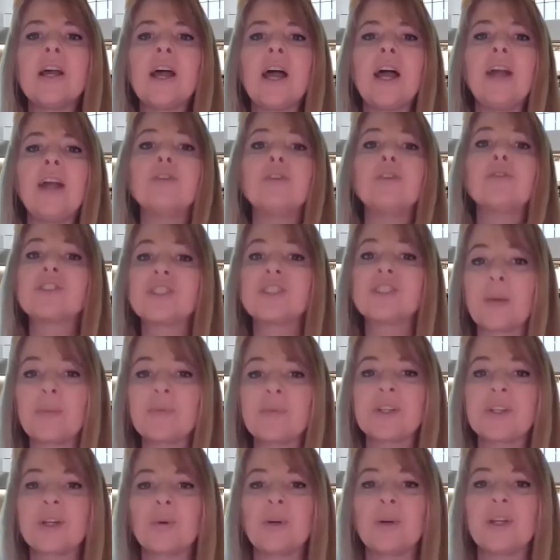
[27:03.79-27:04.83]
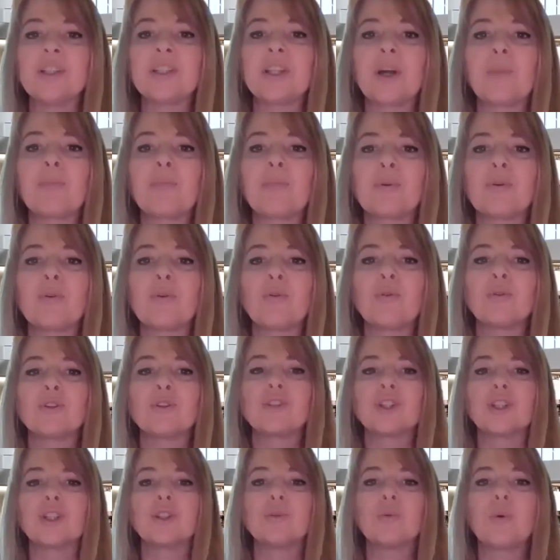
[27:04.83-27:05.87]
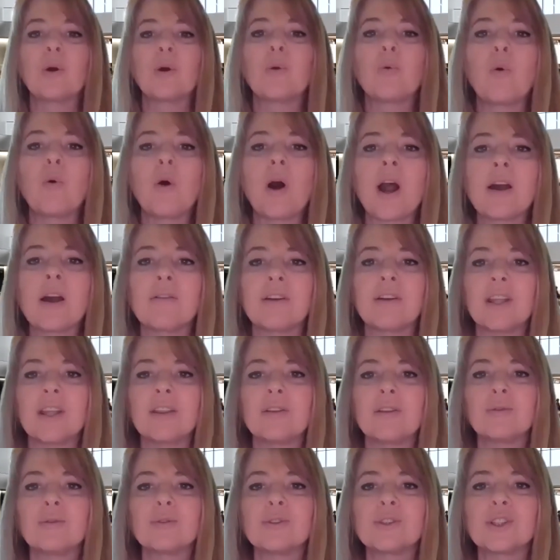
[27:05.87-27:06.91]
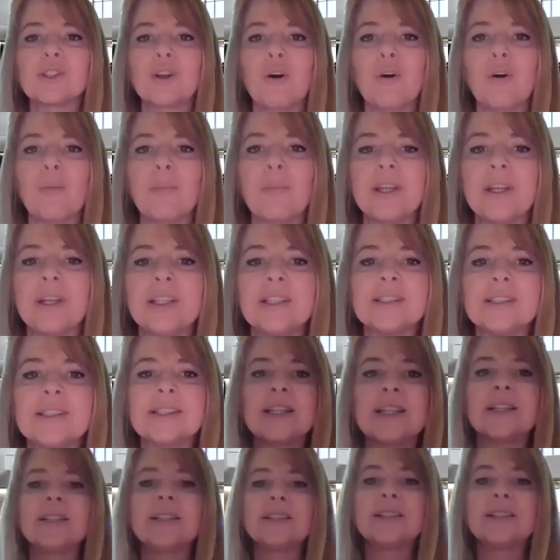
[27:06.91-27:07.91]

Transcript: and your subsequent approach to acquiring those companies?